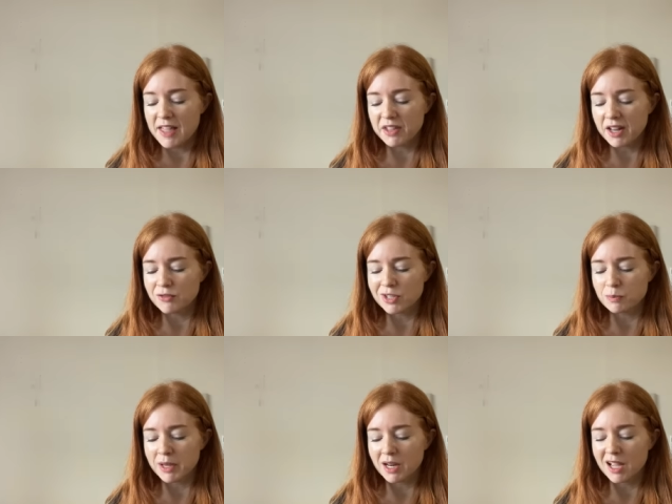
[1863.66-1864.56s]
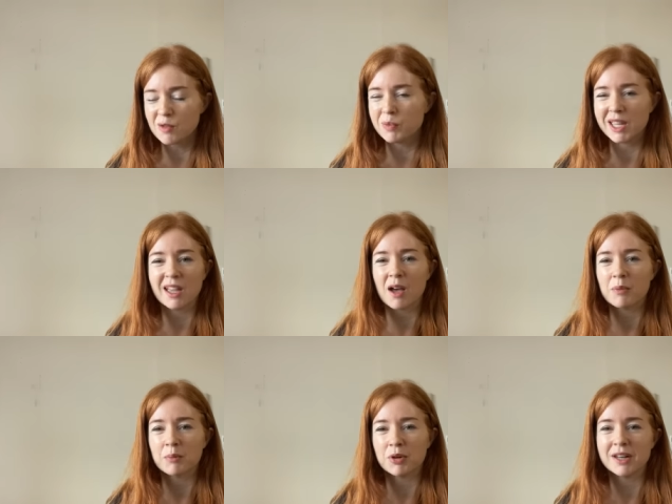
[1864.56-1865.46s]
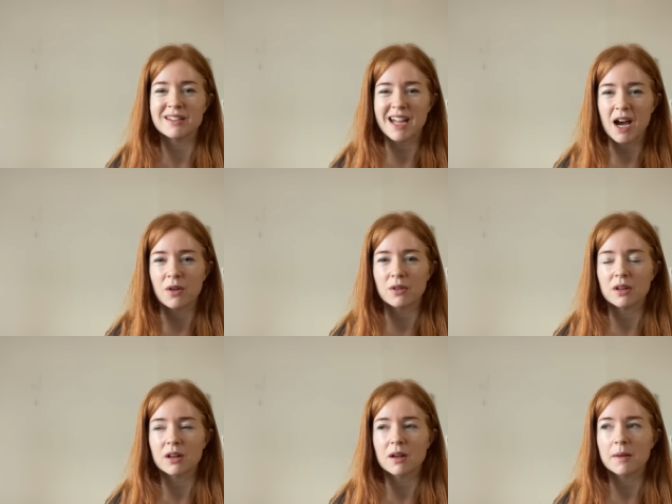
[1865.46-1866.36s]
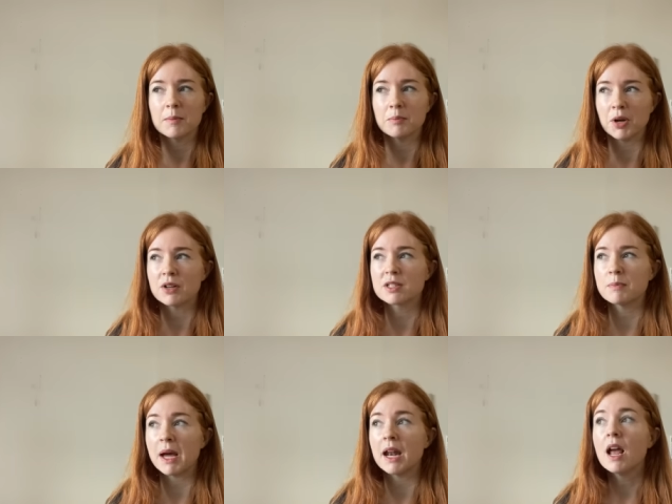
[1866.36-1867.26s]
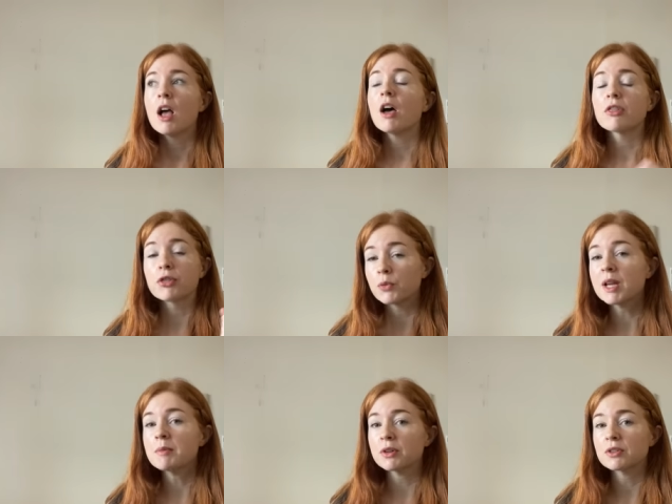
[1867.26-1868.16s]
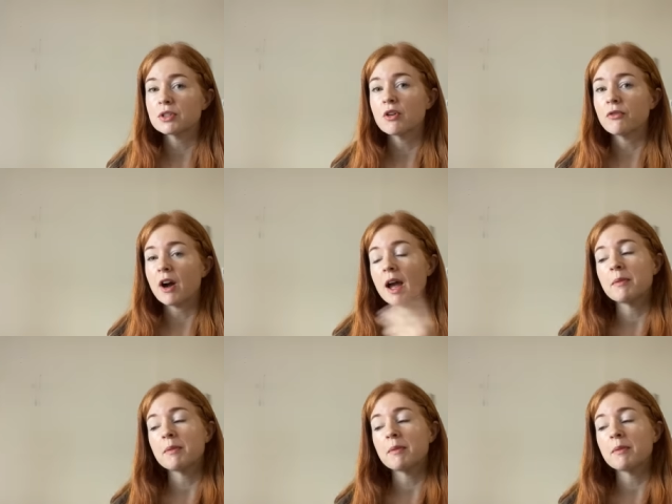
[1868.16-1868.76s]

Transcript: And then I've just been kind of picking up and putting down books, but 3 books so far.